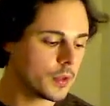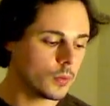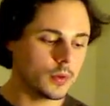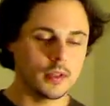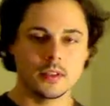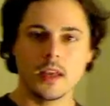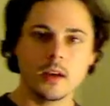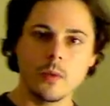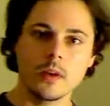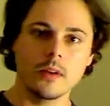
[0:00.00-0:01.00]
we're going to take
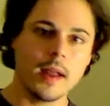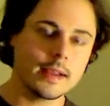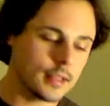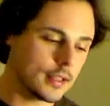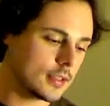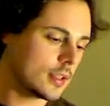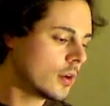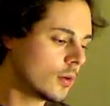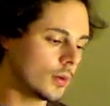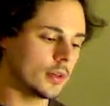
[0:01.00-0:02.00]
away your assets,
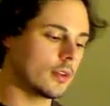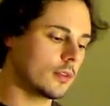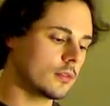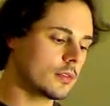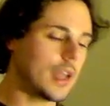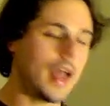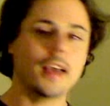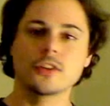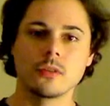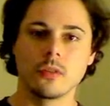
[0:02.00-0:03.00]
we're going to
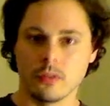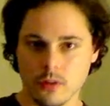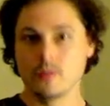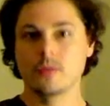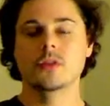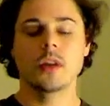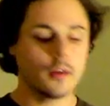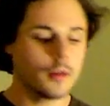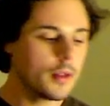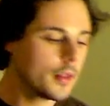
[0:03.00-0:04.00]
tax you and throw you in
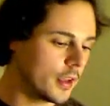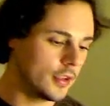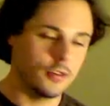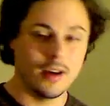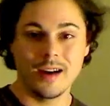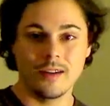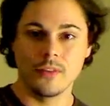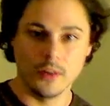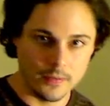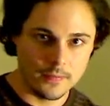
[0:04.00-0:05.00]
jail, and you're out of
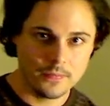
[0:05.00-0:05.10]
here.